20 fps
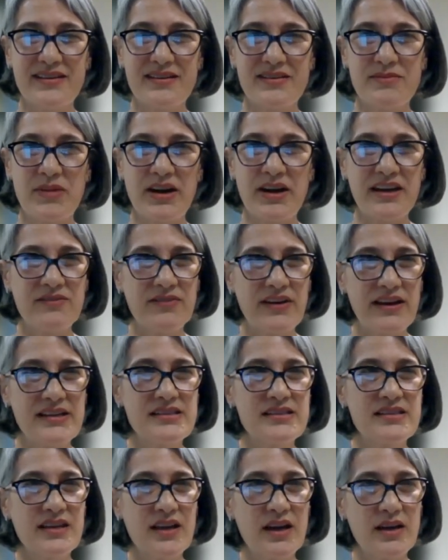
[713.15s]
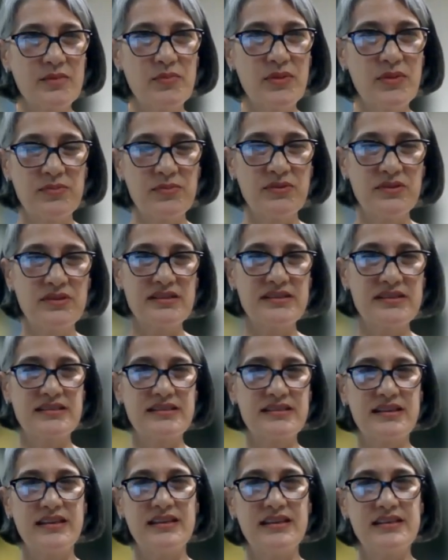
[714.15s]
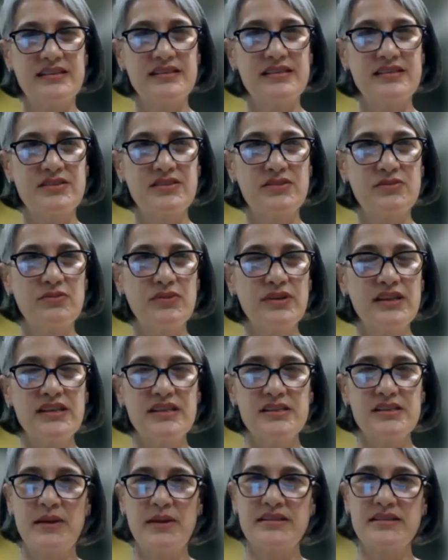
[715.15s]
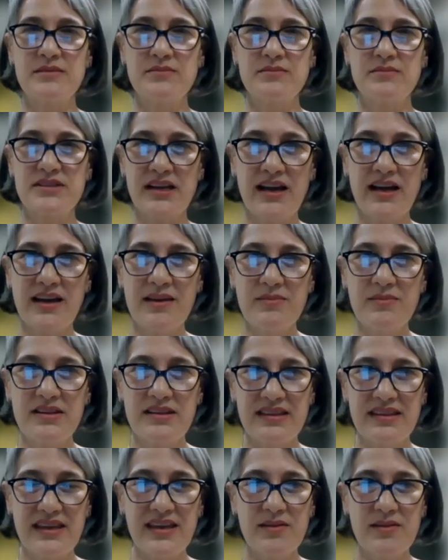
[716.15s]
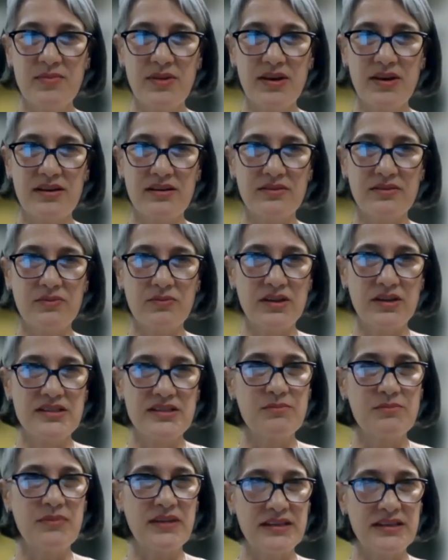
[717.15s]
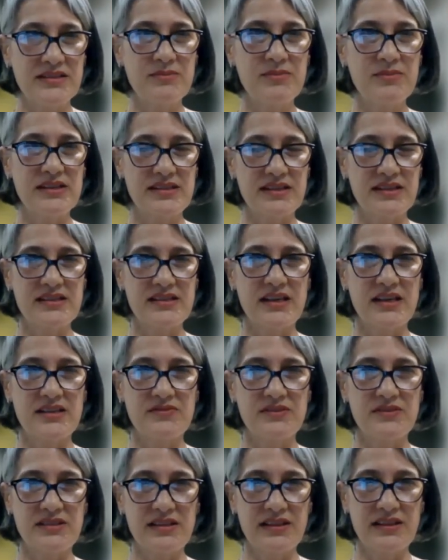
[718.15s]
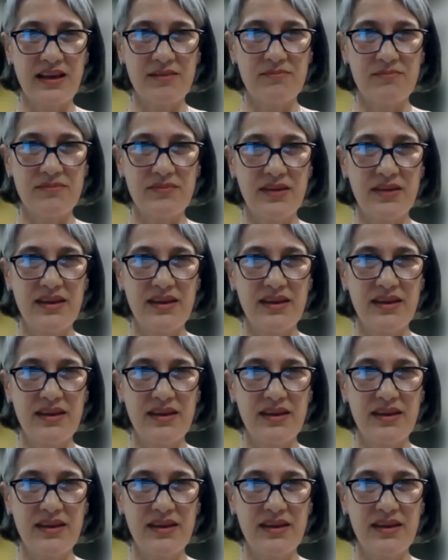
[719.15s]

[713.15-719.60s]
my advice to young people is to really spend some time and think about what does it mean to be successful to them?